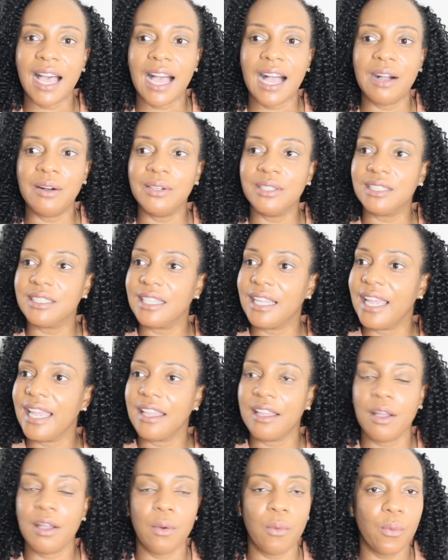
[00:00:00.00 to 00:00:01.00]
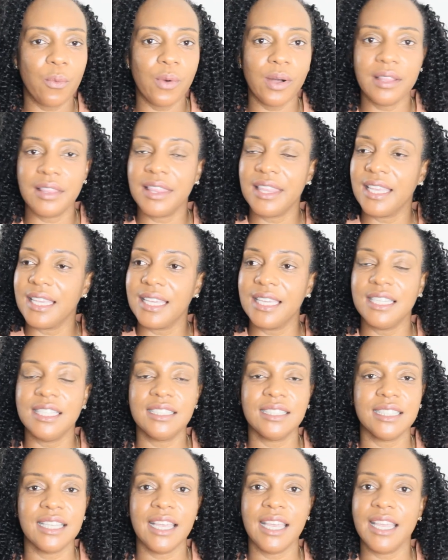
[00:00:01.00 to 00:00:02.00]
I was like, one thing
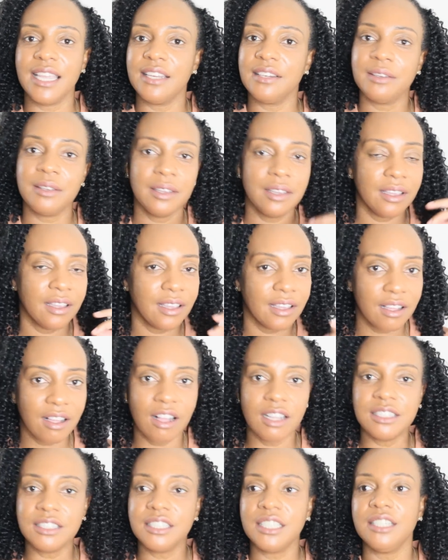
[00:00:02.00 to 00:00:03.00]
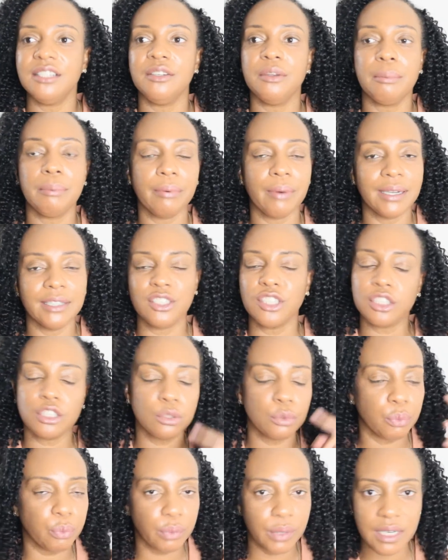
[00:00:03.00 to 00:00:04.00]
he's saying, continue,
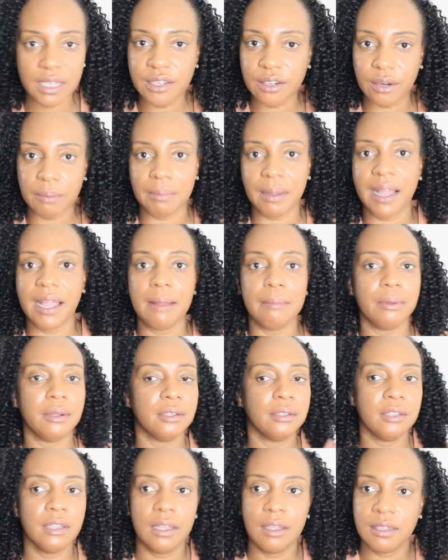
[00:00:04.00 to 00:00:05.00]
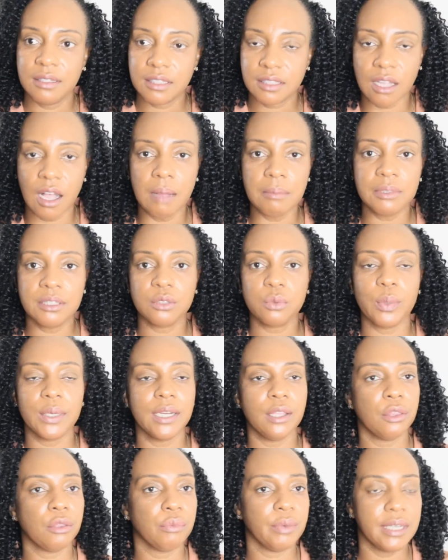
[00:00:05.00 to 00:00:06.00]
just read your Bible. Psalms
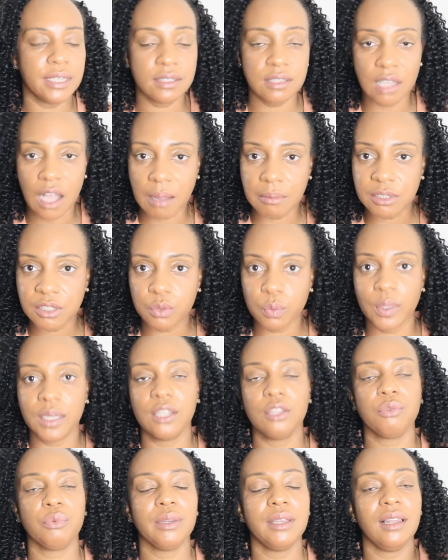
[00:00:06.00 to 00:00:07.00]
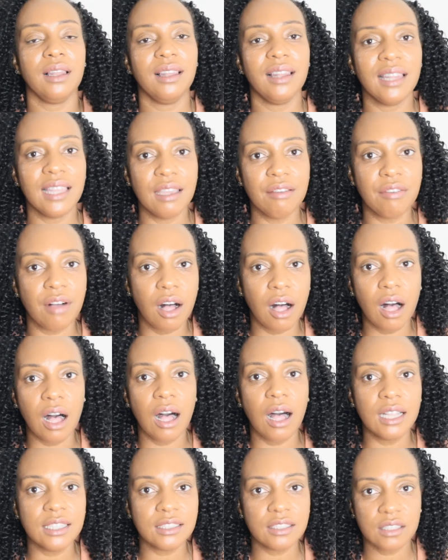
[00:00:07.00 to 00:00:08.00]
twenty-three, Psalms twenty-three, live
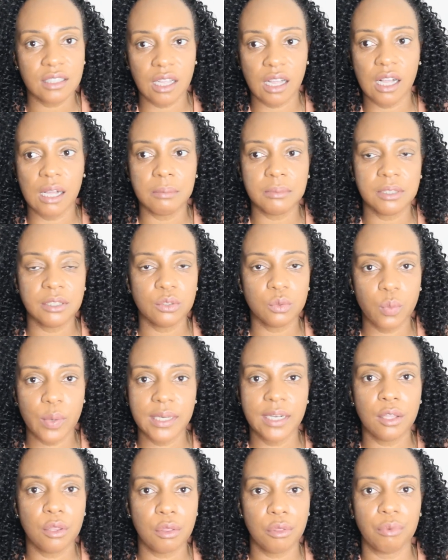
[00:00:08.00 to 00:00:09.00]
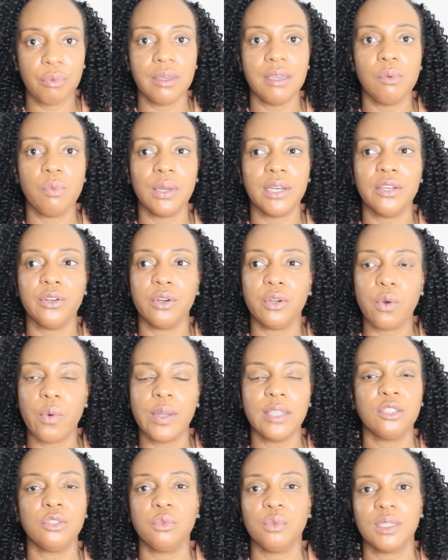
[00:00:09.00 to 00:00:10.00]
on Psalms twenty-three when you're
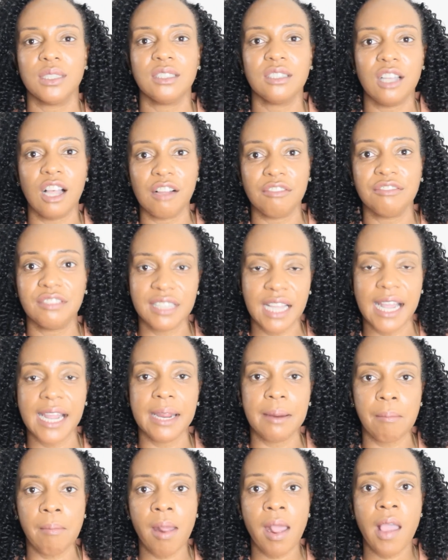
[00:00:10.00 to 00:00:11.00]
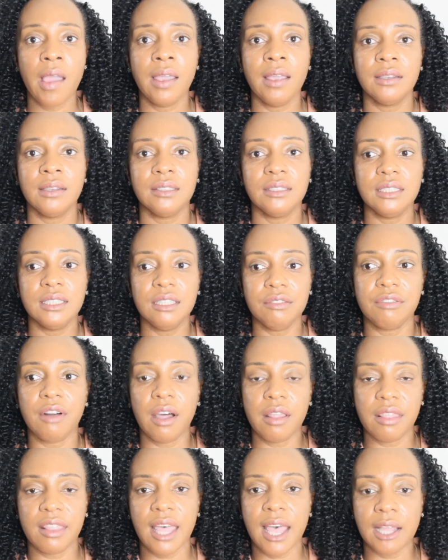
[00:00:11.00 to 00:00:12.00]
going through a tough time. Live
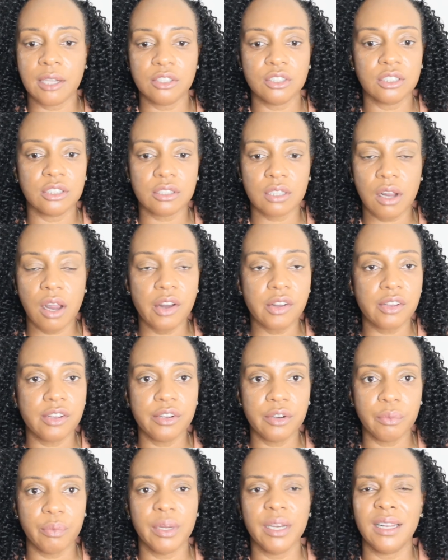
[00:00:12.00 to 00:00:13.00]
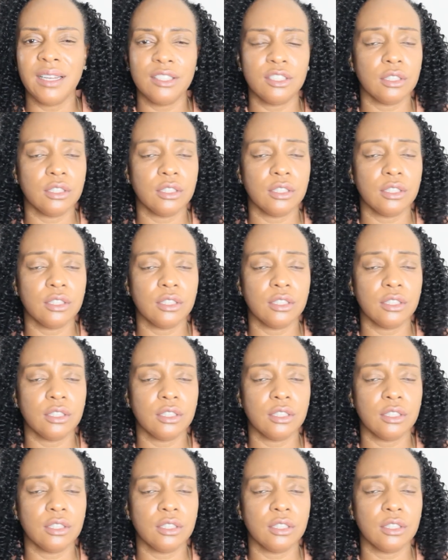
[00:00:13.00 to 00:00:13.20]
on that, just continue reading.